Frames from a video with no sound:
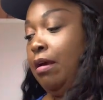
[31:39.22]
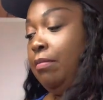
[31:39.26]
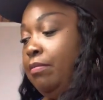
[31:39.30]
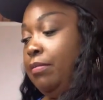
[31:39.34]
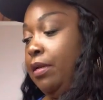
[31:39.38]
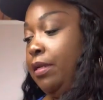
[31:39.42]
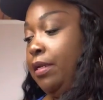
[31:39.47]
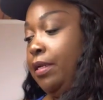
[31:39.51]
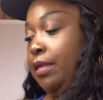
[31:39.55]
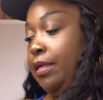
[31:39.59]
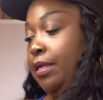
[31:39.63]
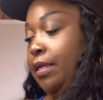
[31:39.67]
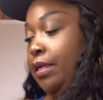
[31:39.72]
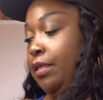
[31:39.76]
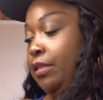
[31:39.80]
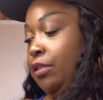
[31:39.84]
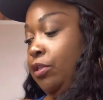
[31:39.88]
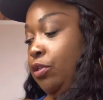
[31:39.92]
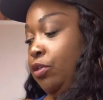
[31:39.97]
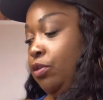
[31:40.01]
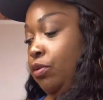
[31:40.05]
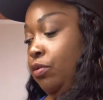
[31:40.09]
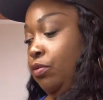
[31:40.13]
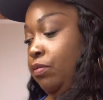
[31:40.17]
I'm gonna get
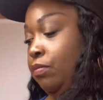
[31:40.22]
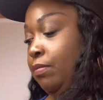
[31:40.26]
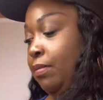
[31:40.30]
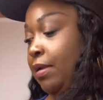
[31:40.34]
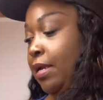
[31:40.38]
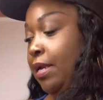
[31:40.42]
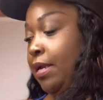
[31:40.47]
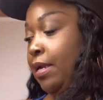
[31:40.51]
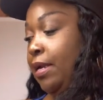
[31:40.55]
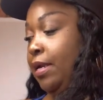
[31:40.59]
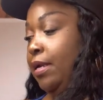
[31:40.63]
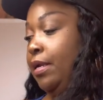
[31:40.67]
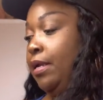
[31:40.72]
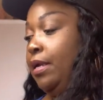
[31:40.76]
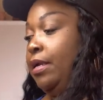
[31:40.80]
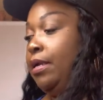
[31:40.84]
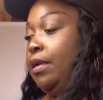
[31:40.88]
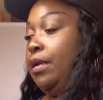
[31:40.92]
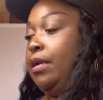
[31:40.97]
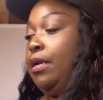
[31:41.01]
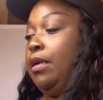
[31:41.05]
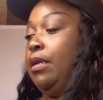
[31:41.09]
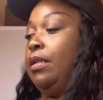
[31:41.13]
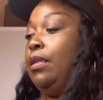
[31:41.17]
to my
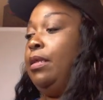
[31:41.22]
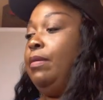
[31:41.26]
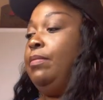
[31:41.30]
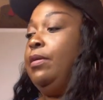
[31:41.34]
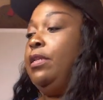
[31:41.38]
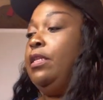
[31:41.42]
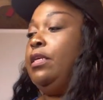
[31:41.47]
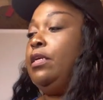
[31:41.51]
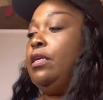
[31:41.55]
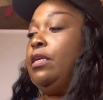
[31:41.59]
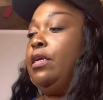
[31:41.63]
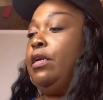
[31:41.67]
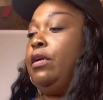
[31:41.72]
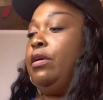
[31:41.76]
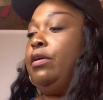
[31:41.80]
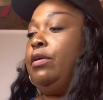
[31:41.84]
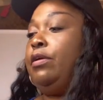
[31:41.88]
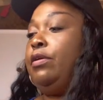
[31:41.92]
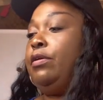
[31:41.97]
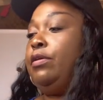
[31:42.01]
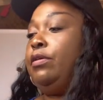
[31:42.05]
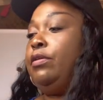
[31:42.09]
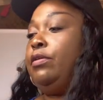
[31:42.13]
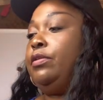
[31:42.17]
oh let me look at
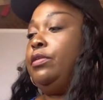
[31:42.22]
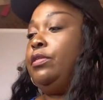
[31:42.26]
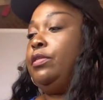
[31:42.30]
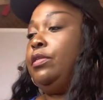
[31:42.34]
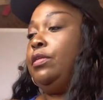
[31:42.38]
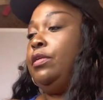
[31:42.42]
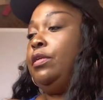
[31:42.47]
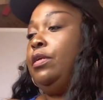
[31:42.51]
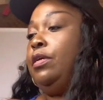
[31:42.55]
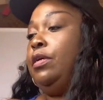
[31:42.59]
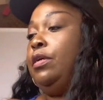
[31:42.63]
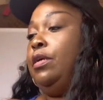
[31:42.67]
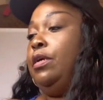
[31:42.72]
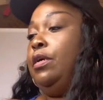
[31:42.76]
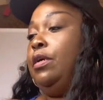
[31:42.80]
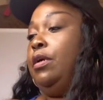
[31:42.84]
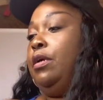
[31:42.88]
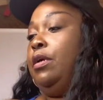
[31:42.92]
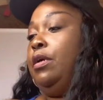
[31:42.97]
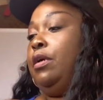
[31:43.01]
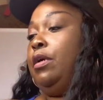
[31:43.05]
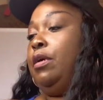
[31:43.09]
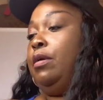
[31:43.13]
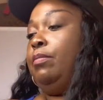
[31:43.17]
hers
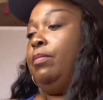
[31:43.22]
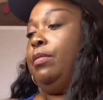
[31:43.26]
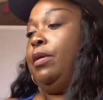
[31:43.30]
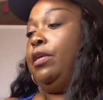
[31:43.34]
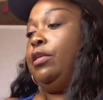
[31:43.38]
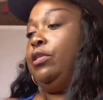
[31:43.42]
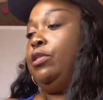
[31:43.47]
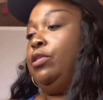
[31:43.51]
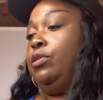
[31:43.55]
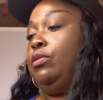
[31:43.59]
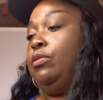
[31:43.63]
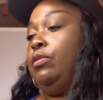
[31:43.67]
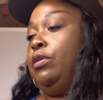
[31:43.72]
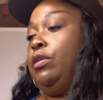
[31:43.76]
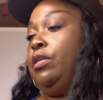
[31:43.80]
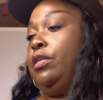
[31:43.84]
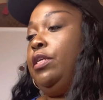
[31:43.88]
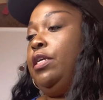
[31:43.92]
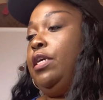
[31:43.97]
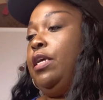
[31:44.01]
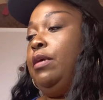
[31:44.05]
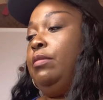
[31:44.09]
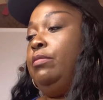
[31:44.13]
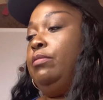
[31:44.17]
and make sure
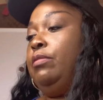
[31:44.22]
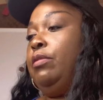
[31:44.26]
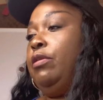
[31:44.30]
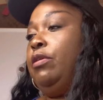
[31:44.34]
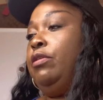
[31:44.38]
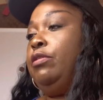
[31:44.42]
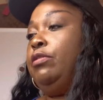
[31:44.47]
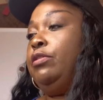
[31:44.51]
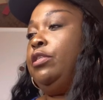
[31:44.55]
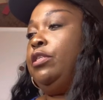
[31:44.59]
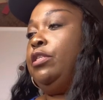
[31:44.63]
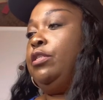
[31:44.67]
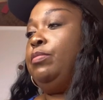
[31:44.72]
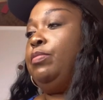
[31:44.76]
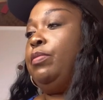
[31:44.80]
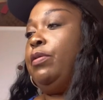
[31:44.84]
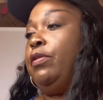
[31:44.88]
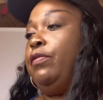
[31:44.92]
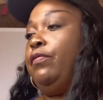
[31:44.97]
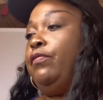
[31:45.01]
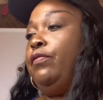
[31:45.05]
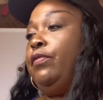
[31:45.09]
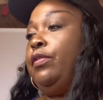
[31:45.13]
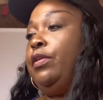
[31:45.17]
yep hers is
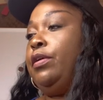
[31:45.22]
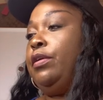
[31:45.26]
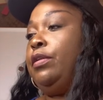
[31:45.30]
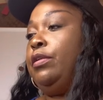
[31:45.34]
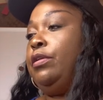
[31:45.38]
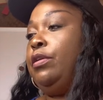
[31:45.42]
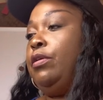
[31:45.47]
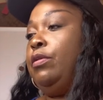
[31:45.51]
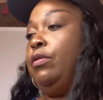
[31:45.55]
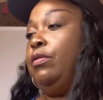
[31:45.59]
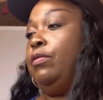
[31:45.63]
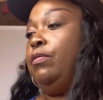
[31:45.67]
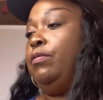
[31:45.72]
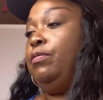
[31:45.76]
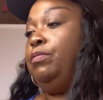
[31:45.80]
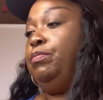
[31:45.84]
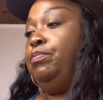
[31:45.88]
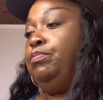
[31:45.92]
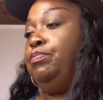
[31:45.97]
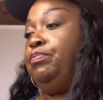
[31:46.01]
perfect no